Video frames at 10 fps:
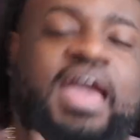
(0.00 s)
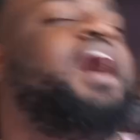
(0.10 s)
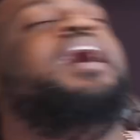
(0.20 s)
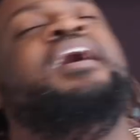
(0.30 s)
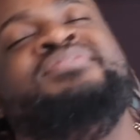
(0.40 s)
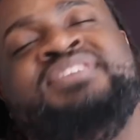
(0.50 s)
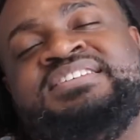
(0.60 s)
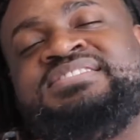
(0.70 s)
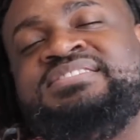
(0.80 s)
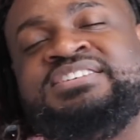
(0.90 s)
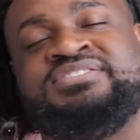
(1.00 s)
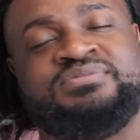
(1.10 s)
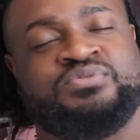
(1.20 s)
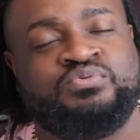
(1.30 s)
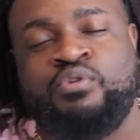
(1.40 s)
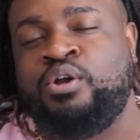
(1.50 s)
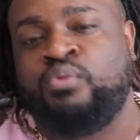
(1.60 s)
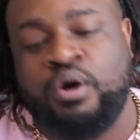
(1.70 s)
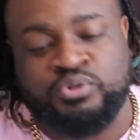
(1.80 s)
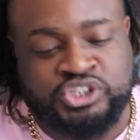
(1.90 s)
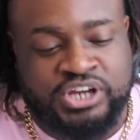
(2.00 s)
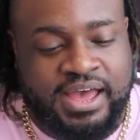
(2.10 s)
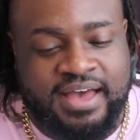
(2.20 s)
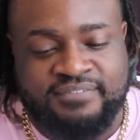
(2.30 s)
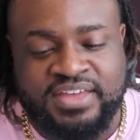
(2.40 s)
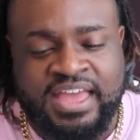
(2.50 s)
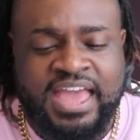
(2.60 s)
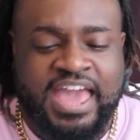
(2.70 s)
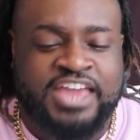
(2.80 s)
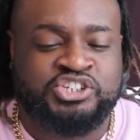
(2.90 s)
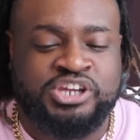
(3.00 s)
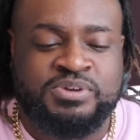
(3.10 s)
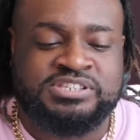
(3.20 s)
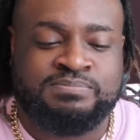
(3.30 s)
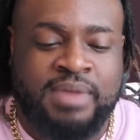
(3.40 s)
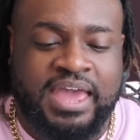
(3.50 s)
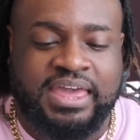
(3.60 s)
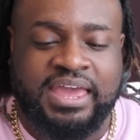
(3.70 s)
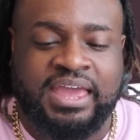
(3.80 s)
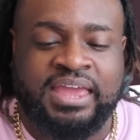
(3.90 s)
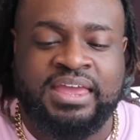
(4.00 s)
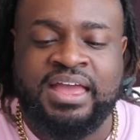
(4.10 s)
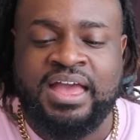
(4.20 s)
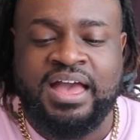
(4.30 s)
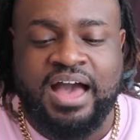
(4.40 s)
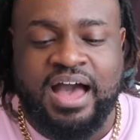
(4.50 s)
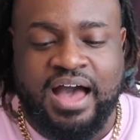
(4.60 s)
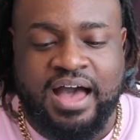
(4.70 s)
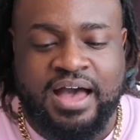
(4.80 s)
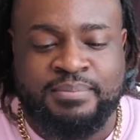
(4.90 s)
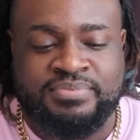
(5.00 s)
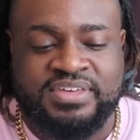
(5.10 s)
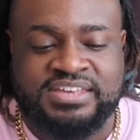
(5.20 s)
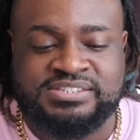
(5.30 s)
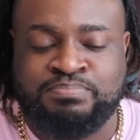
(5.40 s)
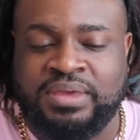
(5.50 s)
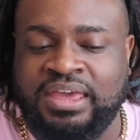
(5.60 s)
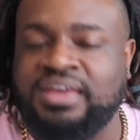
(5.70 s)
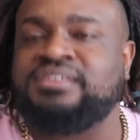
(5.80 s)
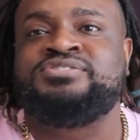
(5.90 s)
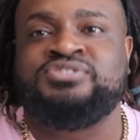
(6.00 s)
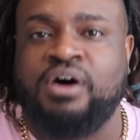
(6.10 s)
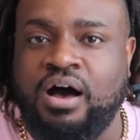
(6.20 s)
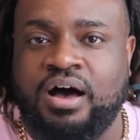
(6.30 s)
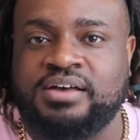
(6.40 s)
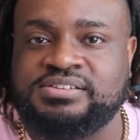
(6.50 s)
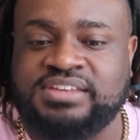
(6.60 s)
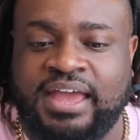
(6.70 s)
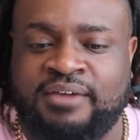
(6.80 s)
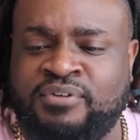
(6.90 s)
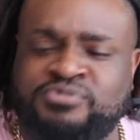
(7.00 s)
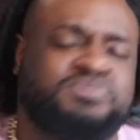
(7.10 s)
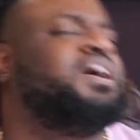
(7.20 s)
of this quote-unquote chef, and she was making this pink sauce. And folks was